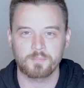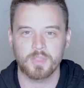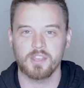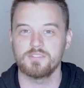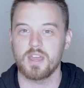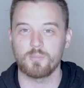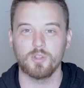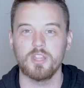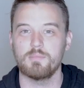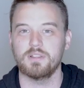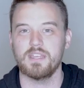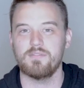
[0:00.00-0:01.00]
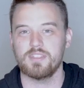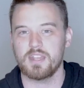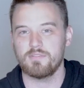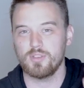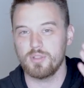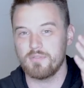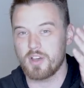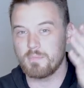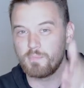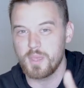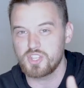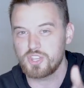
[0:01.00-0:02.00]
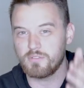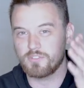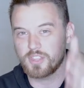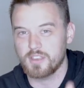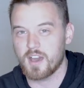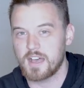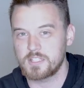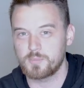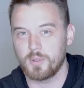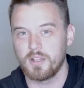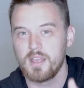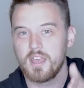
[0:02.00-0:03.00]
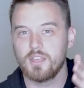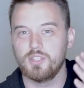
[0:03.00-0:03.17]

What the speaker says: Because I'm really believing that if you live on mission for the gospel,